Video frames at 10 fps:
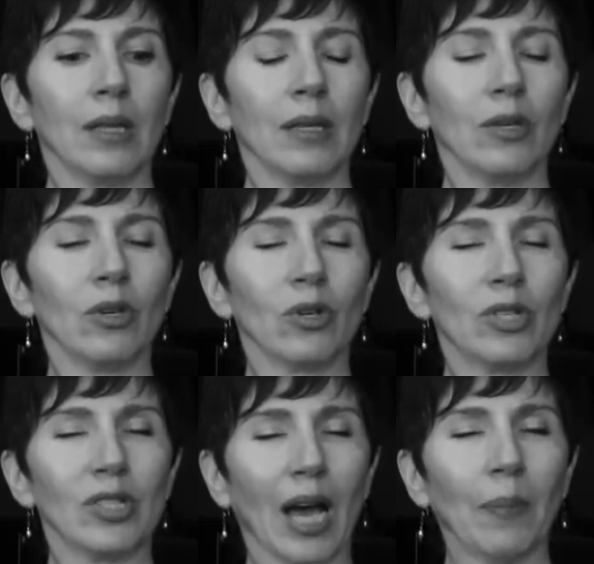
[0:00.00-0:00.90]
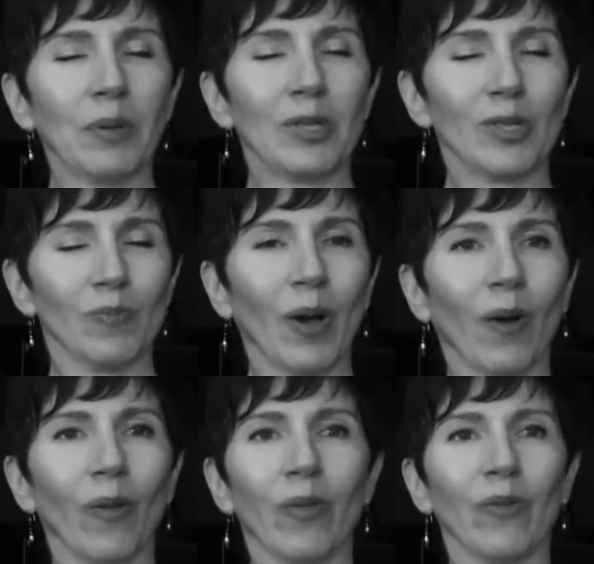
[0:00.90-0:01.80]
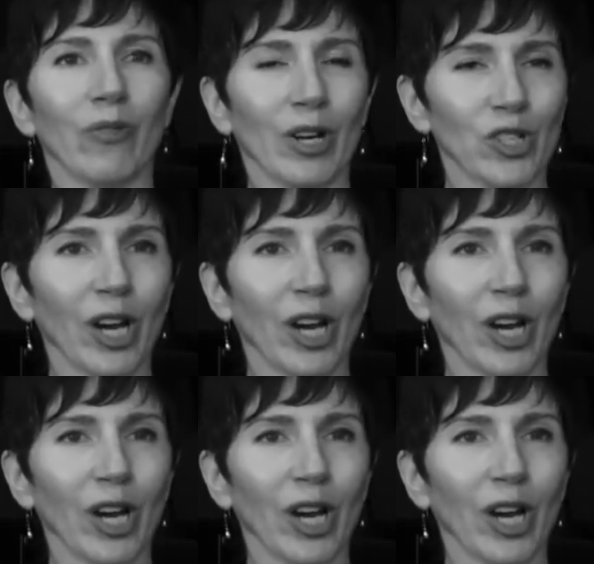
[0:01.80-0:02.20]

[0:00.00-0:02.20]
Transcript: you could stop and smell the fresh